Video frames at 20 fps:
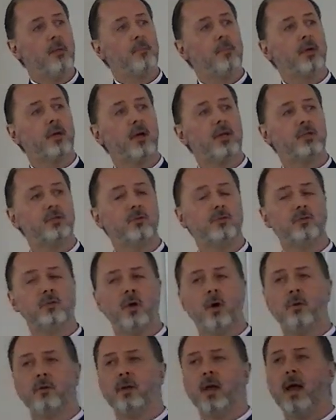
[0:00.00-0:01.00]
Because you
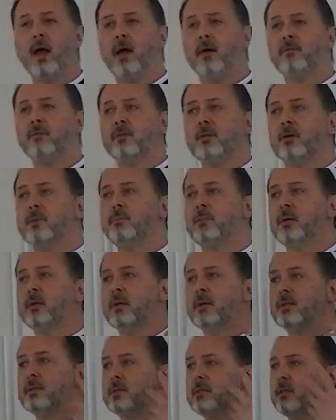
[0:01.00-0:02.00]
don't have the
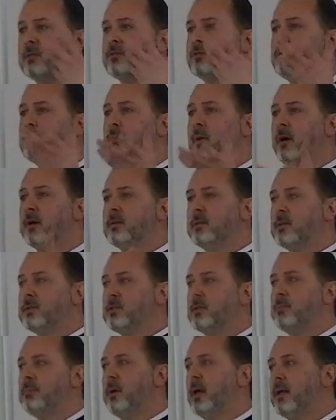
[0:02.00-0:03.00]
ability to
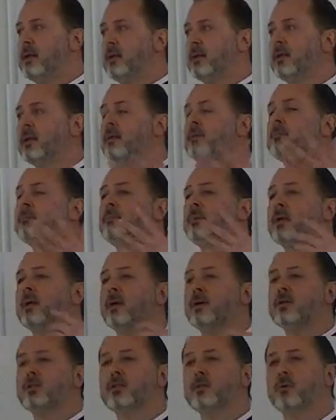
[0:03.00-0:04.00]
participate in it
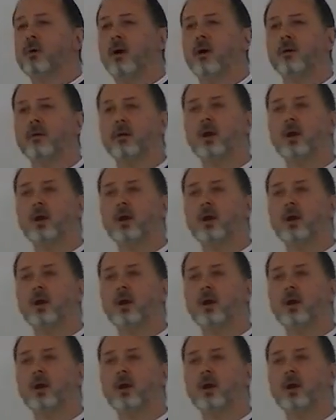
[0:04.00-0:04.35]
because you are